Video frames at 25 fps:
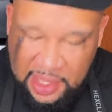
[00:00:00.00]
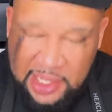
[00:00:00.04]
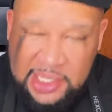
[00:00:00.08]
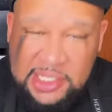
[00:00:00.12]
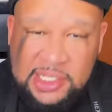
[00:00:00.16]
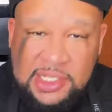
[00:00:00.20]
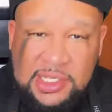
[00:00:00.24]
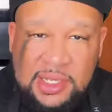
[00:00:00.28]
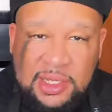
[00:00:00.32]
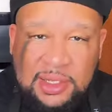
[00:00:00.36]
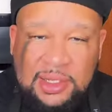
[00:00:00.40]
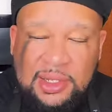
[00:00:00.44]

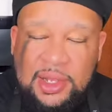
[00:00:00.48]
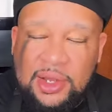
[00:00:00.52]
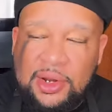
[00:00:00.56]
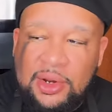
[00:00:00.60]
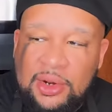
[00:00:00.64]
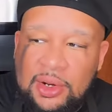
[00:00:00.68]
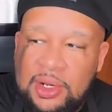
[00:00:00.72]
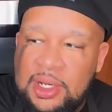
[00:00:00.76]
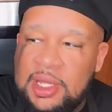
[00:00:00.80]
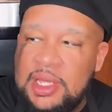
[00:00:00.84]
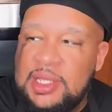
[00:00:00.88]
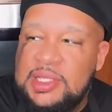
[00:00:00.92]
This
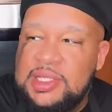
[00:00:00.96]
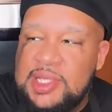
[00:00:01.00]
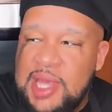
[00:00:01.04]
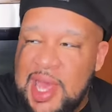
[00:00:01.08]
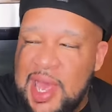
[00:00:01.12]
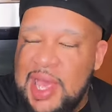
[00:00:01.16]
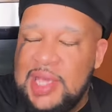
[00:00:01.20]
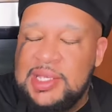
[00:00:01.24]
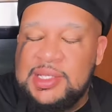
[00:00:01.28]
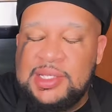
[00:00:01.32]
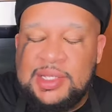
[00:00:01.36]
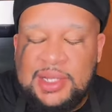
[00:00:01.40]
literally
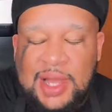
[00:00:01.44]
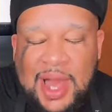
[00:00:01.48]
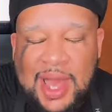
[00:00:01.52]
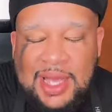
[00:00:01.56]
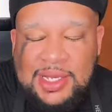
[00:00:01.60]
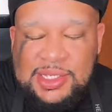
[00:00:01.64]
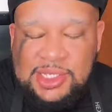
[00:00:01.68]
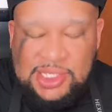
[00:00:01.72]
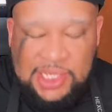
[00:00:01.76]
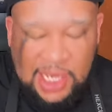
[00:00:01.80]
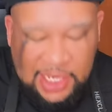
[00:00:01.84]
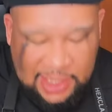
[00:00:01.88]
tastes
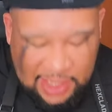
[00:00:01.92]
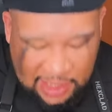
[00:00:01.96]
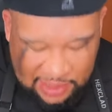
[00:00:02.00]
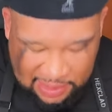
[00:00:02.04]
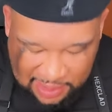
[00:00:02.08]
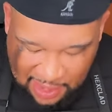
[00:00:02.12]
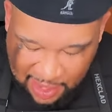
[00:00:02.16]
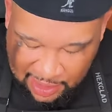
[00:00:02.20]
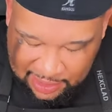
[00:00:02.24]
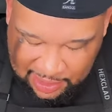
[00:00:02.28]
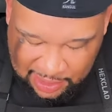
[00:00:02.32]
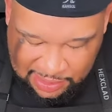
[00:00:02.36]
like
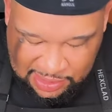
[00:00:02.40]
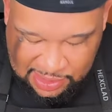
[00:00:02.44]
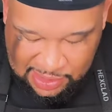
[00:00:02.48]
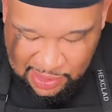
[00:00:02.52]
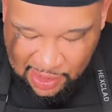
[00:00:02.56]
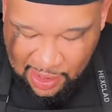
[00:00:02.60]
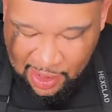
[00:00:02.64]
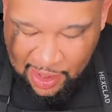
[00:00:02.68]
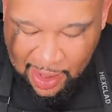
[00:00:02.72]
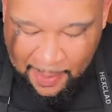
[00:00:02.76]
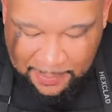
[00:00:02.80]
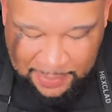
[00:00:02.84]
chicken nuggets,
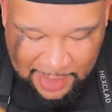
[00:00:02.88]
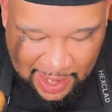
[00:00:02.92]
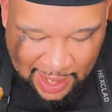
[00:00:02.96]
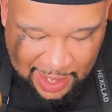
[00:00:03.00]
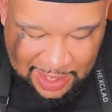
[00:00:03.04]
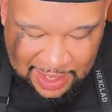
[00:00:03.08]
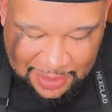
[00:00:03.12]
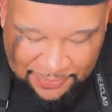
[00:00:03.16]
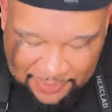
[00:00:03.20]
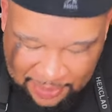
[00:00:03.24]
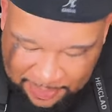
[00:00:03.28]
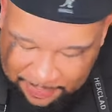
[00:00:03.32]
y'all. I'm
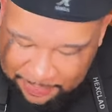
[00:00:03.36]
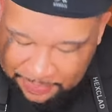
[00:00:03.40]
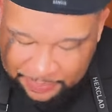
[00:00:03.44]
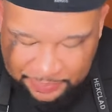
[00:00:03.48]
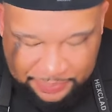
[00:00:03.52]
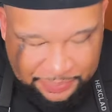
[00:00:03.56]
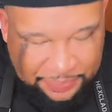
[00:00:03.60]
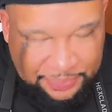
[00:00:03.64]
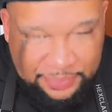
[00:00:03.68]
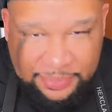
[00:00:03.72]
not even.